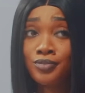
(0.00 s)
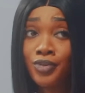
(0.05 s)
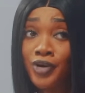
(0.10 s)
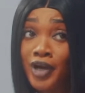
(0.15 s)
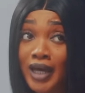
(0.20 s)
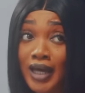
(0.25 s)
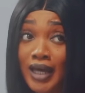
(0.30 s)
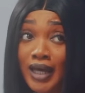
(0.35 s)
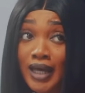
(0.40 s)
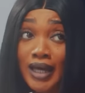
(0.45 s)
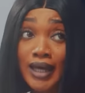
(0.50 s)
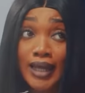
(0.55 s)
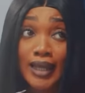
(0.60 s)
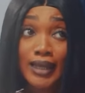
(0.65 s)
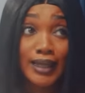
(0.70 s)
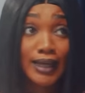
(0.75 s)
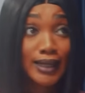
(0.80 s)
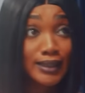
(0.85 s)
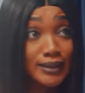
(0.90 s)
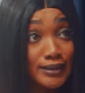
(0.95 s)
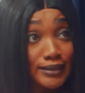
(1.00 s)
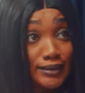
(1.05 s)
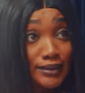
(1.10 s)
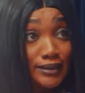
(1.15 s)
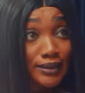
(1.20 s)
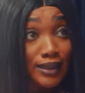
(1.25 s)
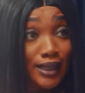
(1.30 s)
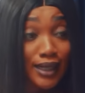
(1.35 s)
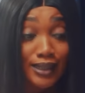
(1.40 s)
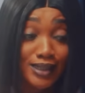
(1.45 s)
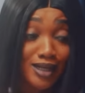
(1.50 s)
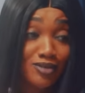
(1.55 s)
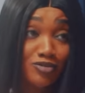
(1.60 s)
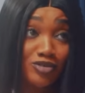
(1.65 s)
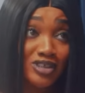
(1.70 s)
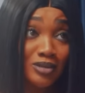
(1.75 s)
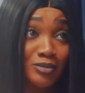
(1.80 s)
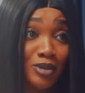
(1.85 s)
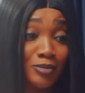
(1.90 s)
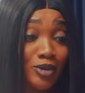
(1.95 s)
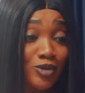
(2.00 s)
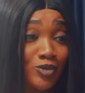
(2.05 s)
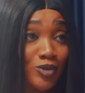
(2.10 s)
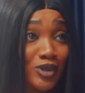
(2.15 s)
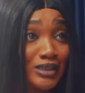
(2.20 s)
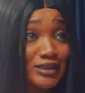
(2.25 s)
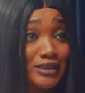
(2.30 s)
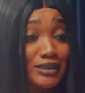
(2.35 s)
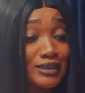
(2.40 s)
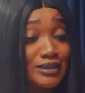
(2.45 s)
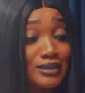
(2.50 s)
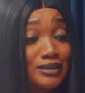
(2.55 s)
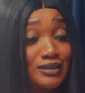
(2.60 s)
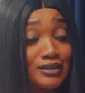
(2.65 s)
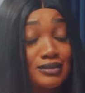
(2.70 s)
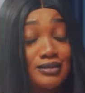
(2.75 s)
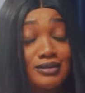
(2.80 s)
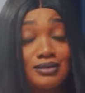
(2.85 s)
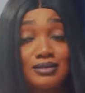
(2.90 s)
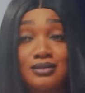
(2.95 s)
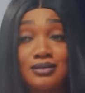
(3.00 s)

Pregnant. I didn't have water in my mouth when I said it.